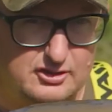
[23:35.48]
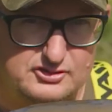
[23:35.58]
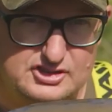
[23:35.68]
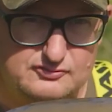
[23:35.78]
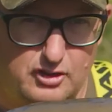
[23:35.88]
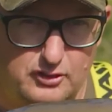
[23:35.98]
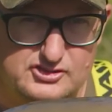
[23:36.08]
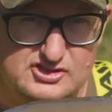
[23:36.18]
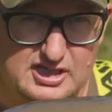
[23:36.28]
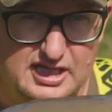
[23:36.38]
Loz's
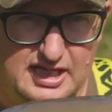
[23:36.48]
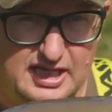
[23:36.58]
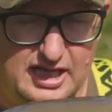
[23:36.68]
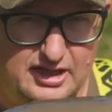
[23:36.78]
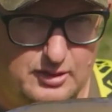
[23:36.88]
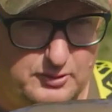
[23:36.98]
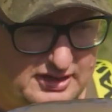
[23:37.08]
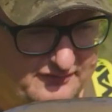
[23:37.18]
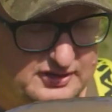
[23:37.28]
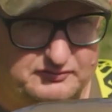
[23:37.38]
rods. And we're
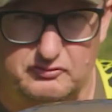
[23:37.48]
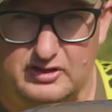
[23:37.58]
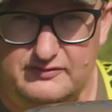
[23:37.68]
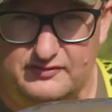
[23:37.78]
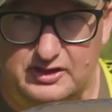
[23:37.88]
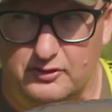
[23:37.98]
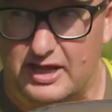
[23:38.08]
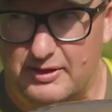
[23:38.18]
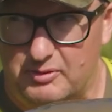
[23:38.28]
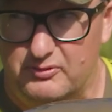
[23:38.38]
going to have a rethink on
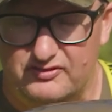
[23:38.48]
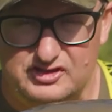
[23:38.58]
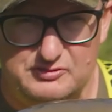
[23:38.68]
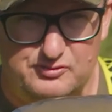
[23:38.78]
that one. We're fishing